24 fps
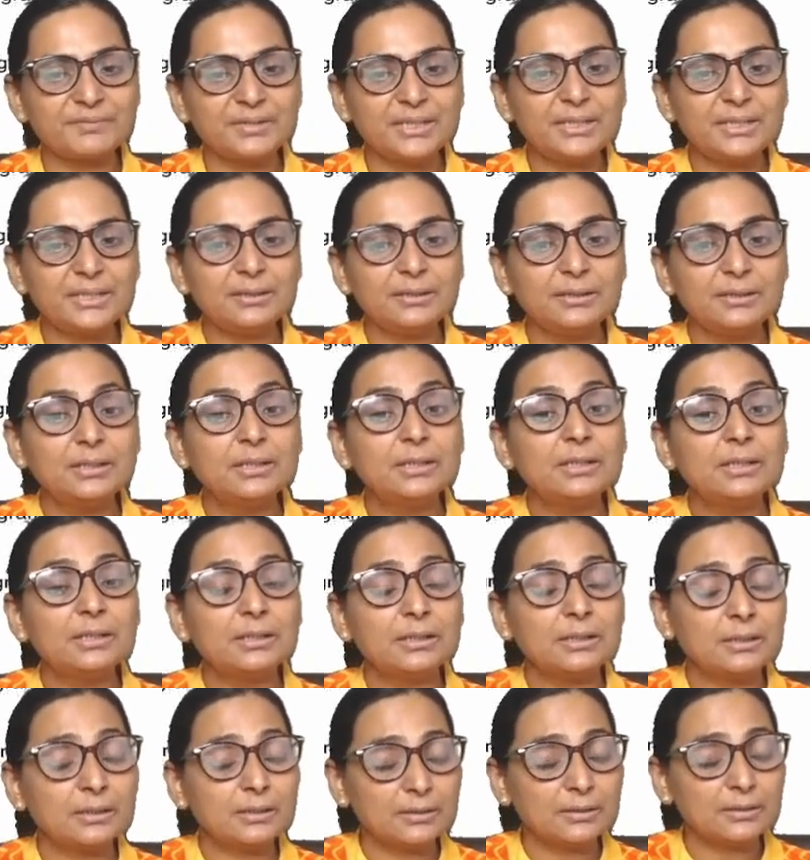the
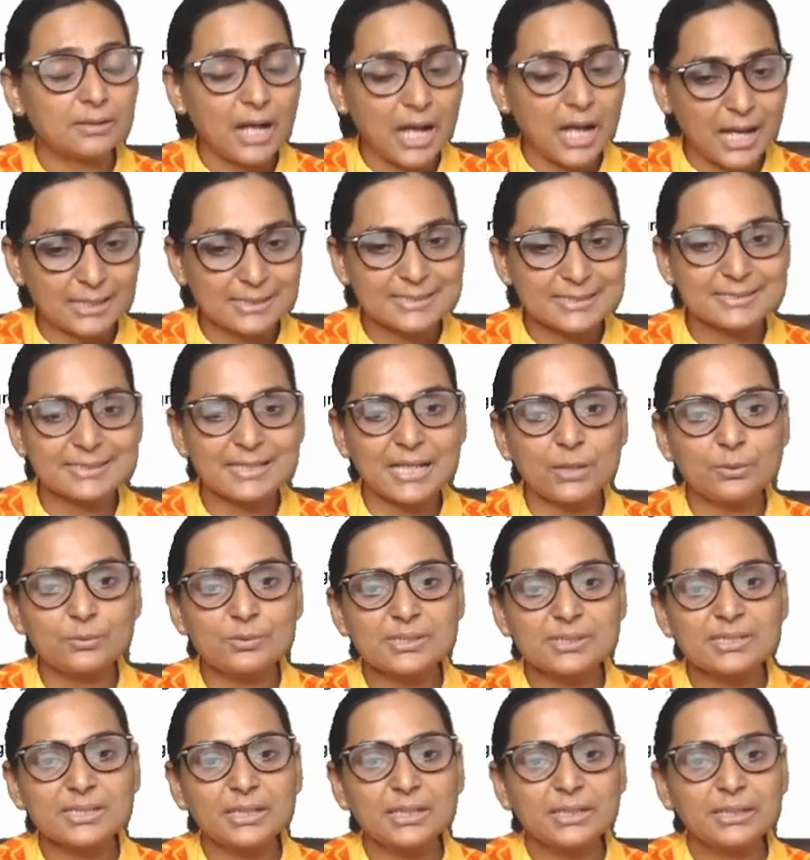heart
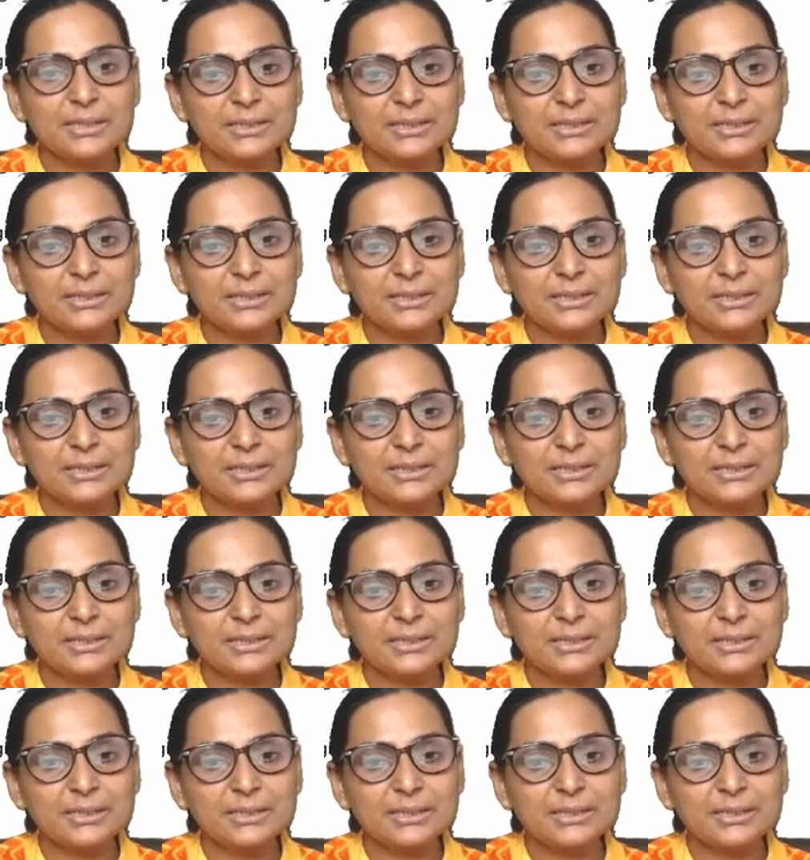sounds,